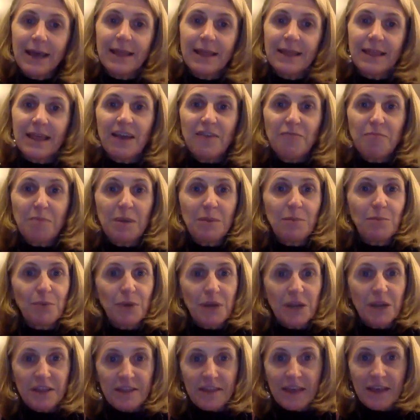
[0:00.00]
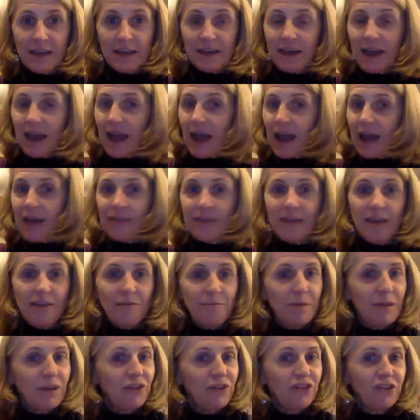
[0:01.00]
They've been breathing and they've
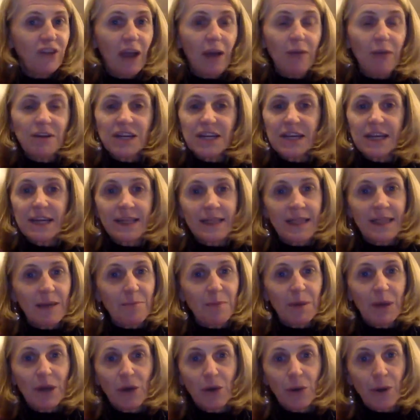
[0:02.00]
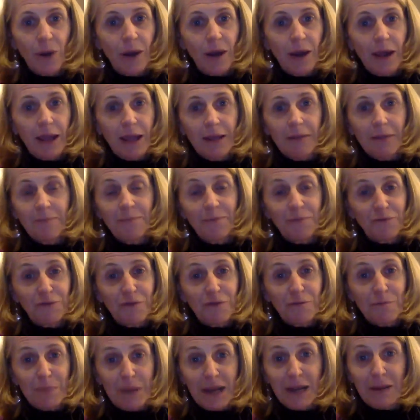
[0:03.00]
been shouting and they've been crying for
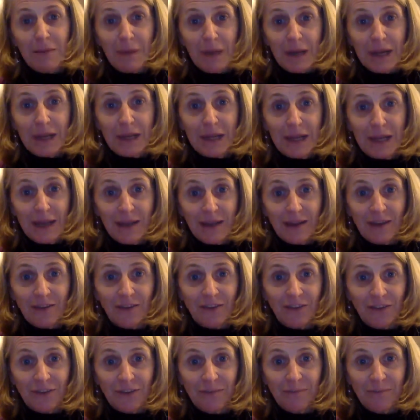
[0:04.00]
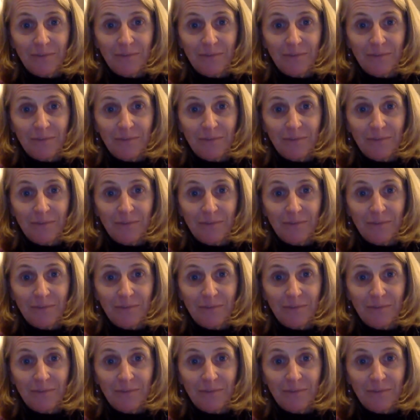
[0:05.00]
many, many years.